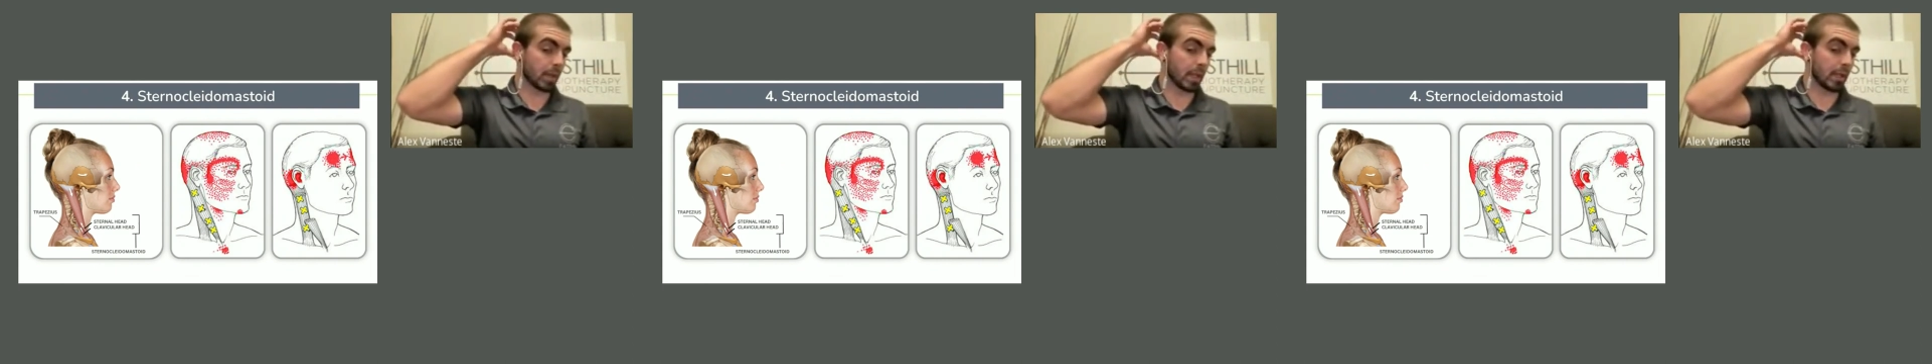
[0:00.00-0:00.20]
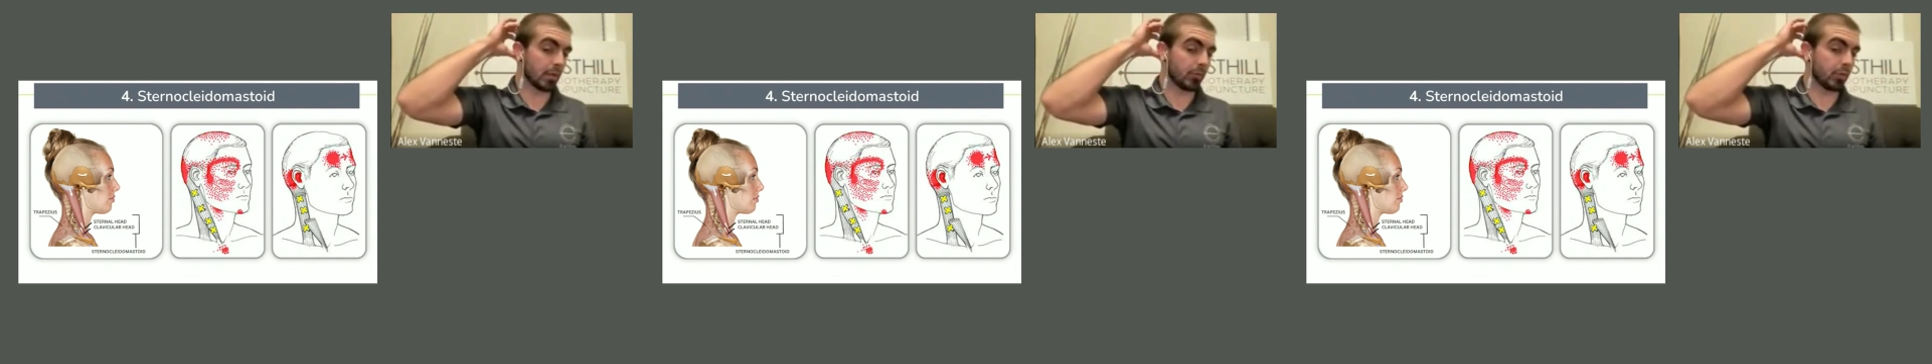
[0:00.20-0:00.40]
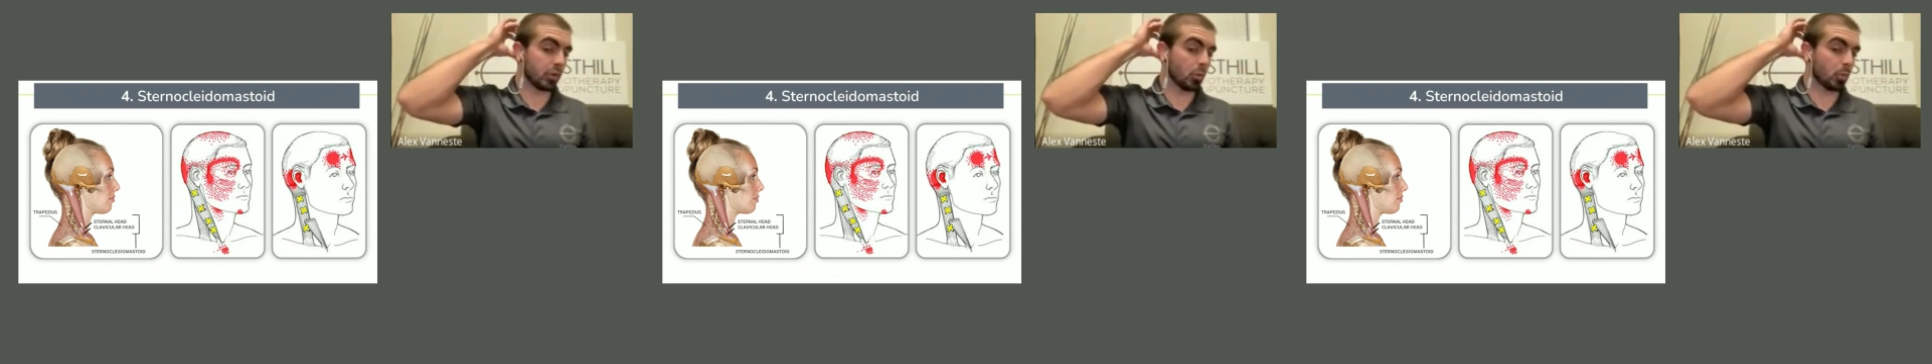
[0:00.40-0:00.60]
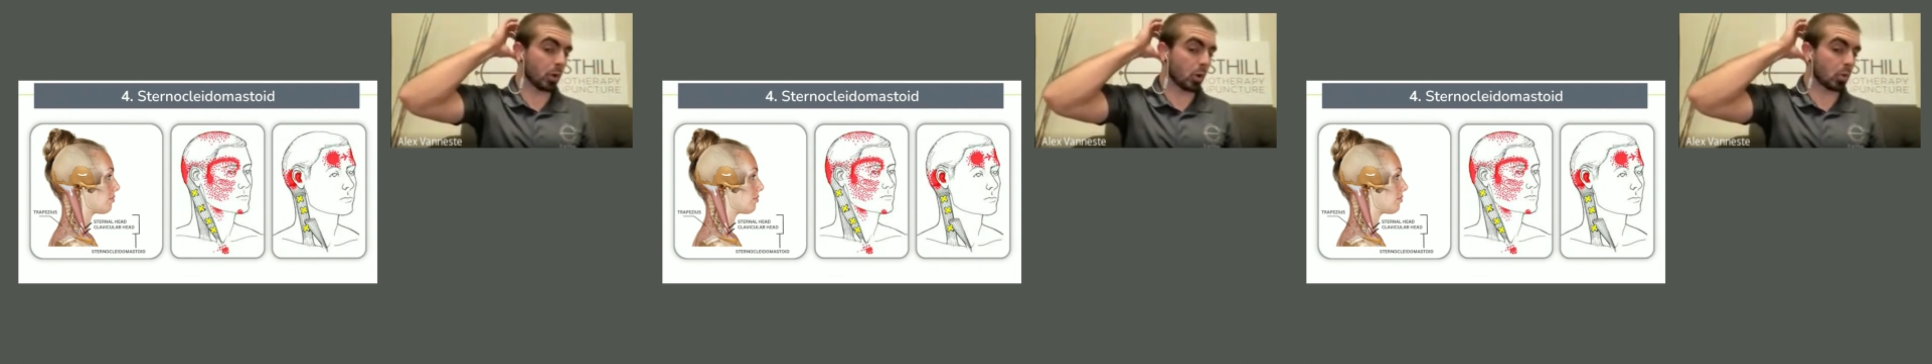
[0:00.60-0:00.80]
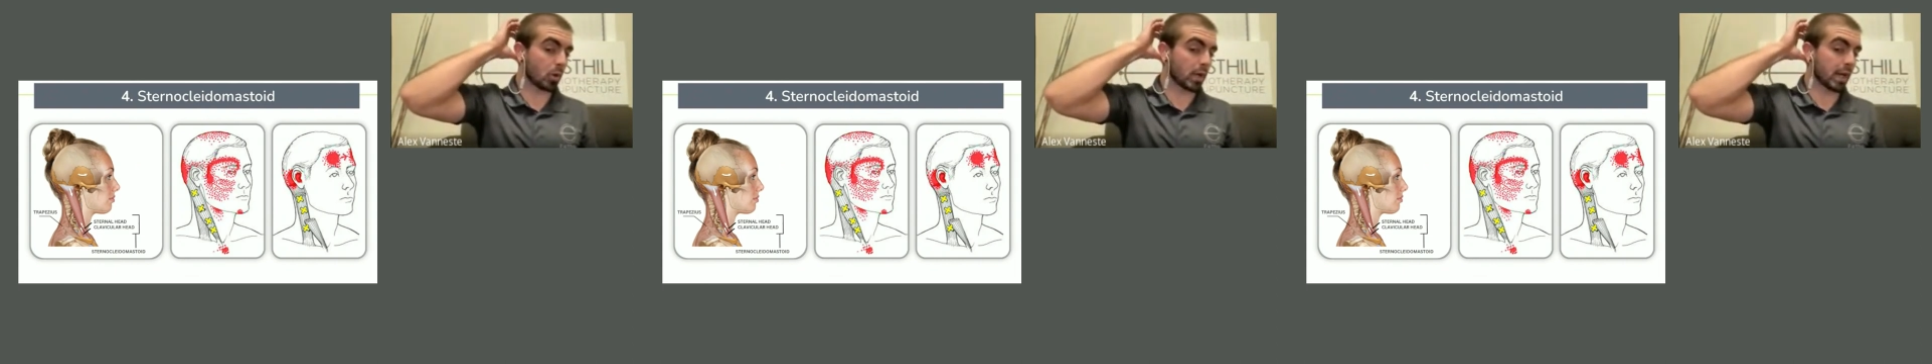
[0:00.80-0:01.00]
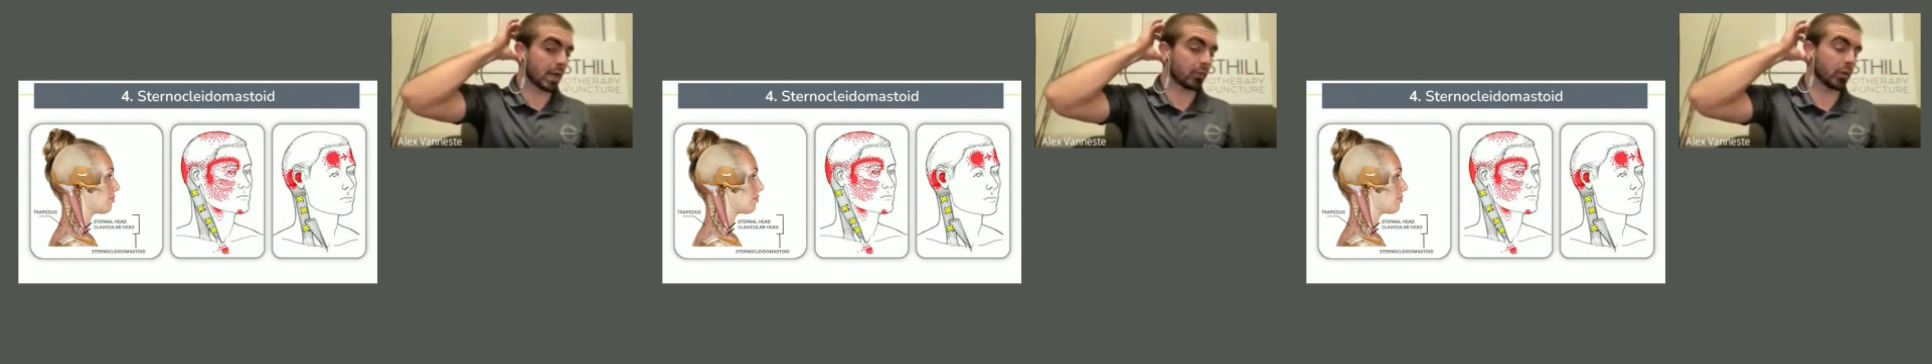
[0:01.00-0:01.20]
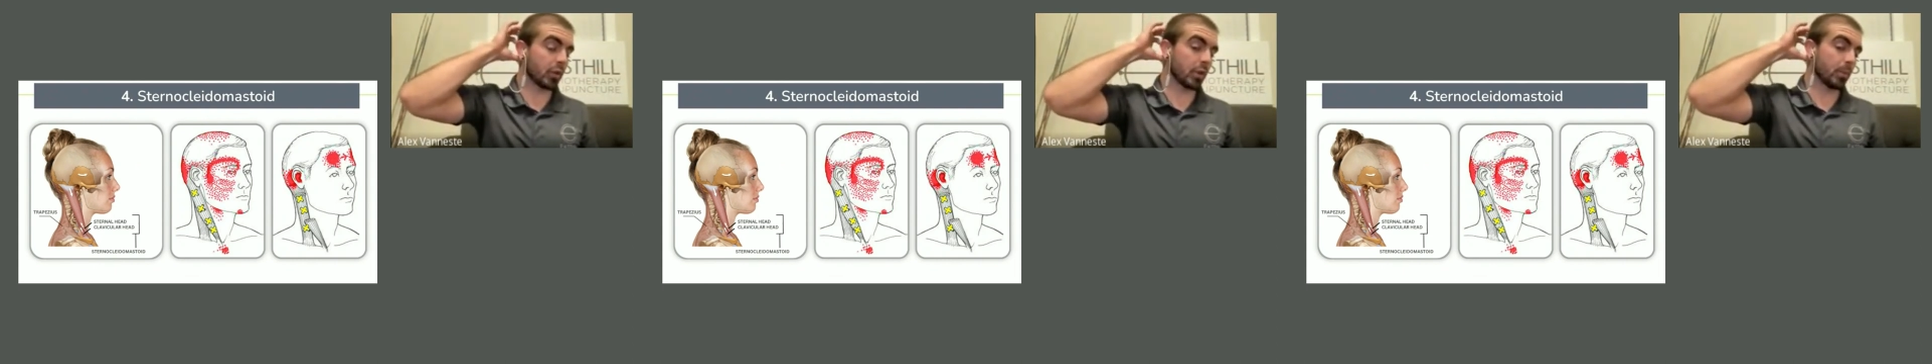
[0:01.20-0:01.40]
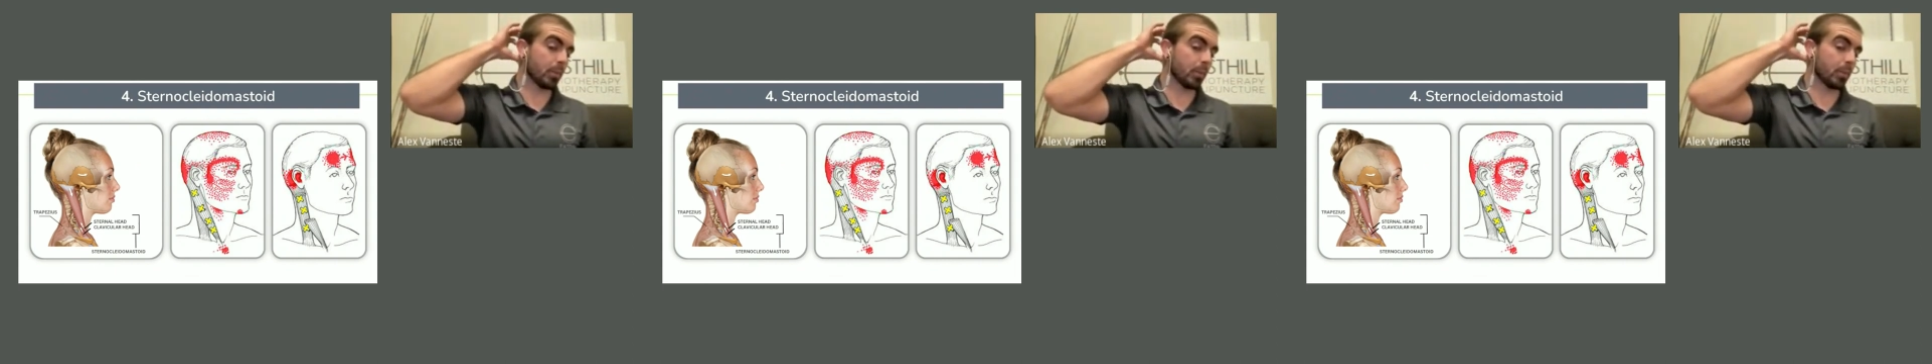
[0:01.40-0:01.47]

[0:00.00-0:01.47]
if you poke kind of on the